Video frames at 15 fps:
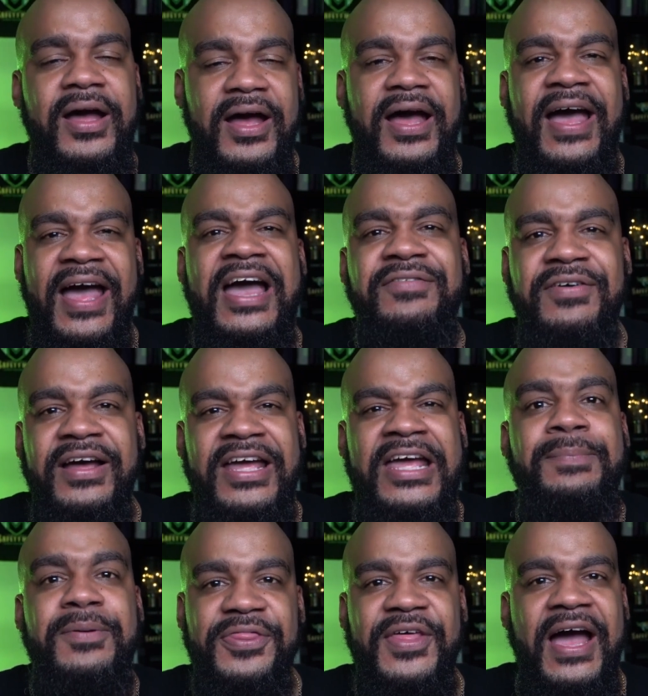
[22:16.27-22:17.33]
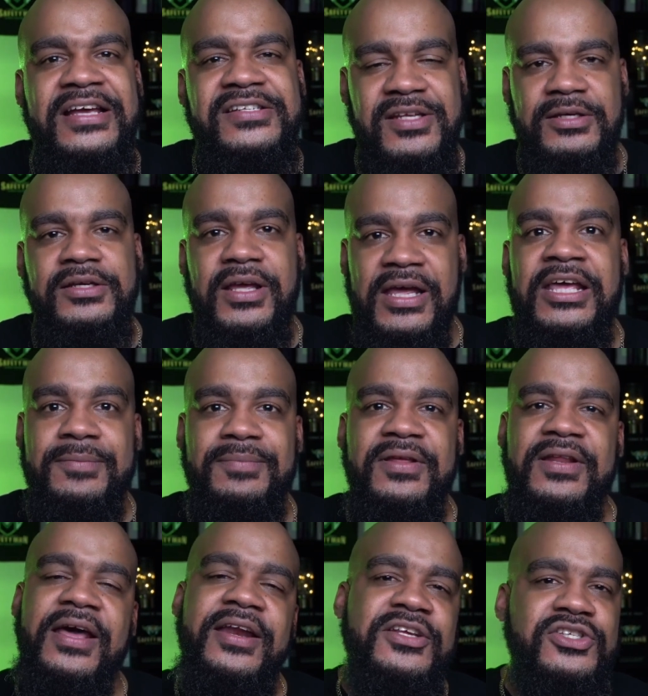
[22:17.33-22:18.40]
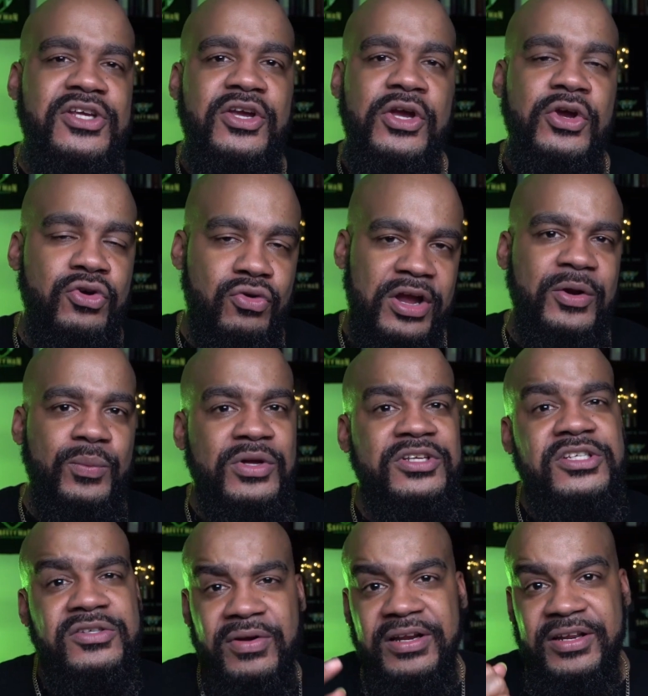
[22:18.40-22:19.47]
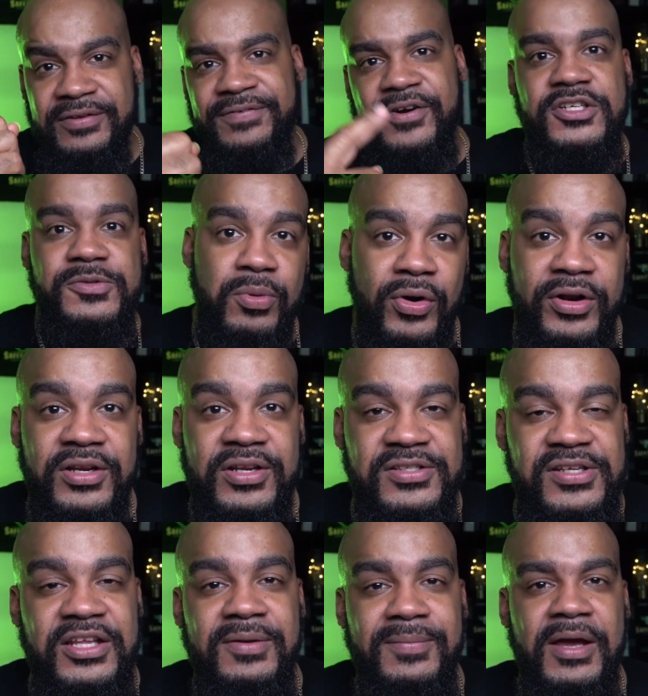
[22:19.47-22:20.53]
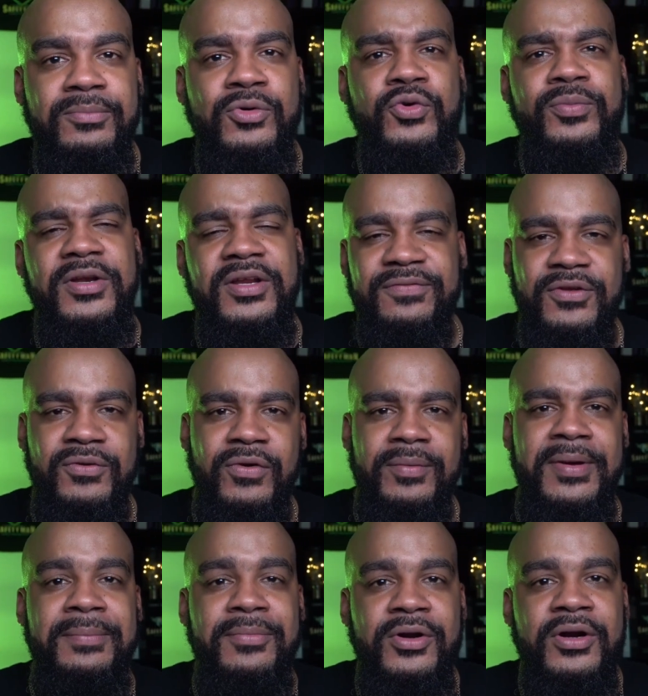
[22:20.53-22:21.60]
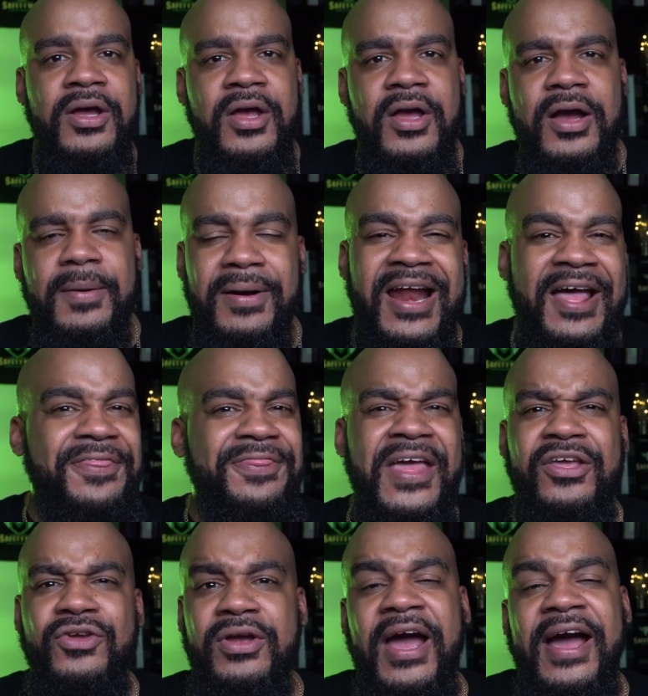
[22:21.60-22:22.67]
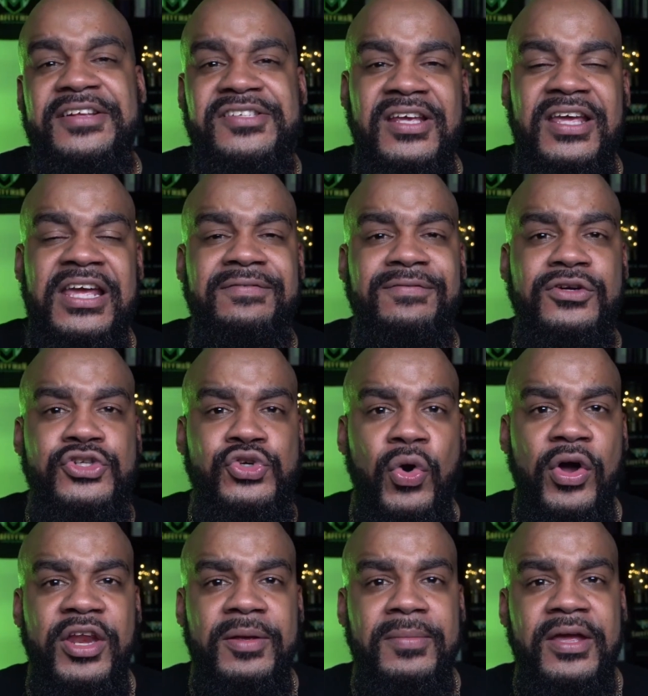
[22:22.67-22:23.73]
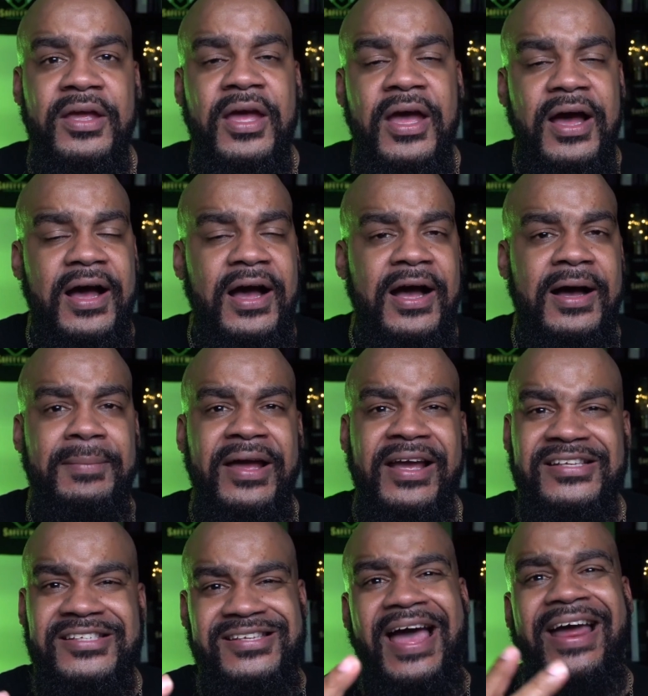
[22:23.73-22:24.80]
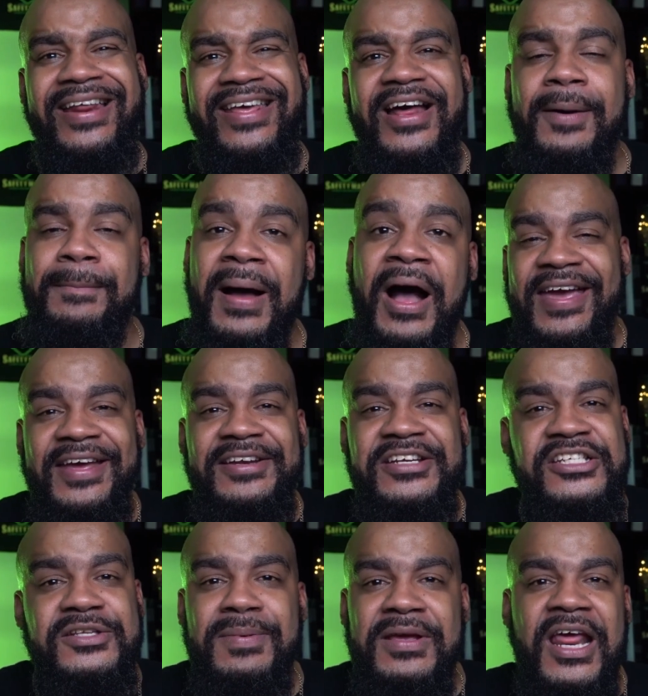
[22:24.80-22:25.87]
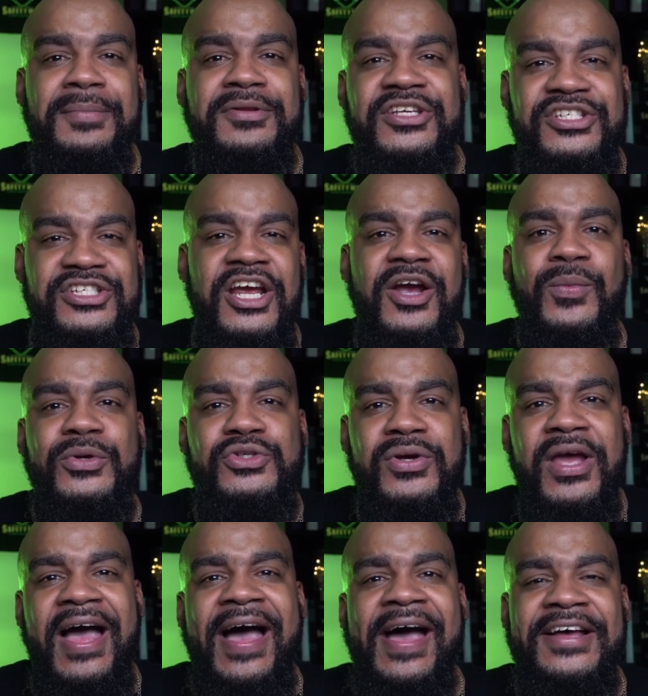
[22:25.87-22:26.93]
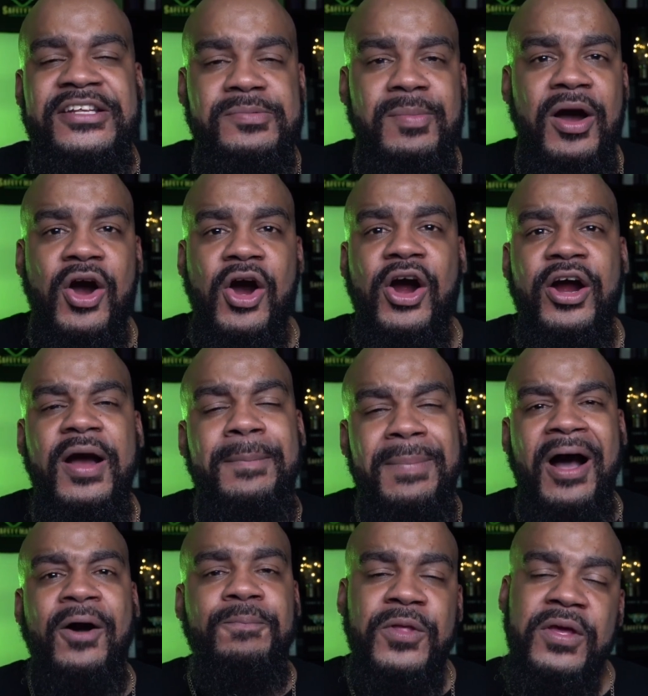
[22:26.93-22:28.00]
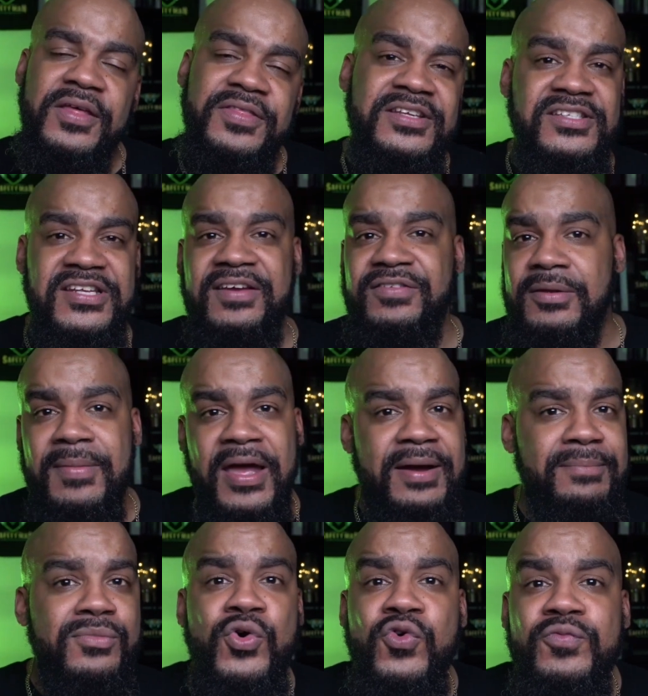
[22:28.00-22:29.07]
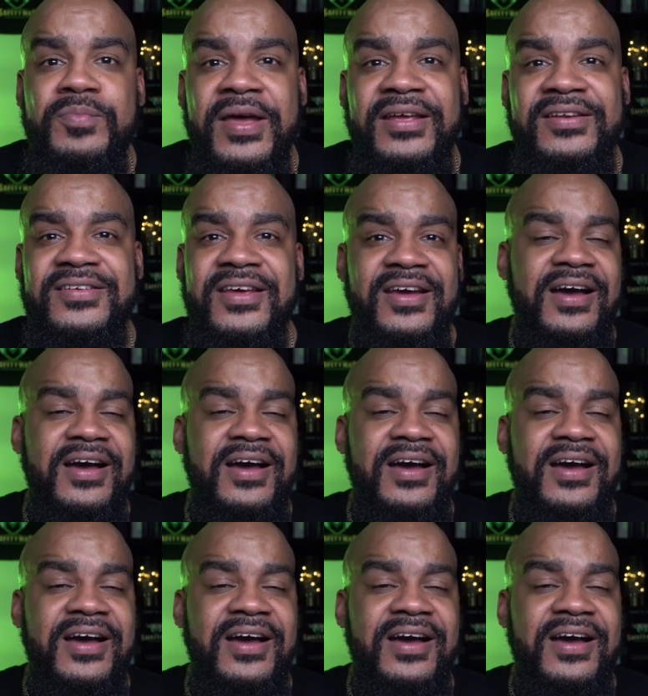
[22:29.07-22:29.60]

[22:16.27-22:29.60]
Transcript: have an empathizing in me that is great, which is really the first point in the Safety Man movement, if you remember. But I thank you guys again for joining me. I'm excited about just being able to share with you guys my heart about the Safety Man movement,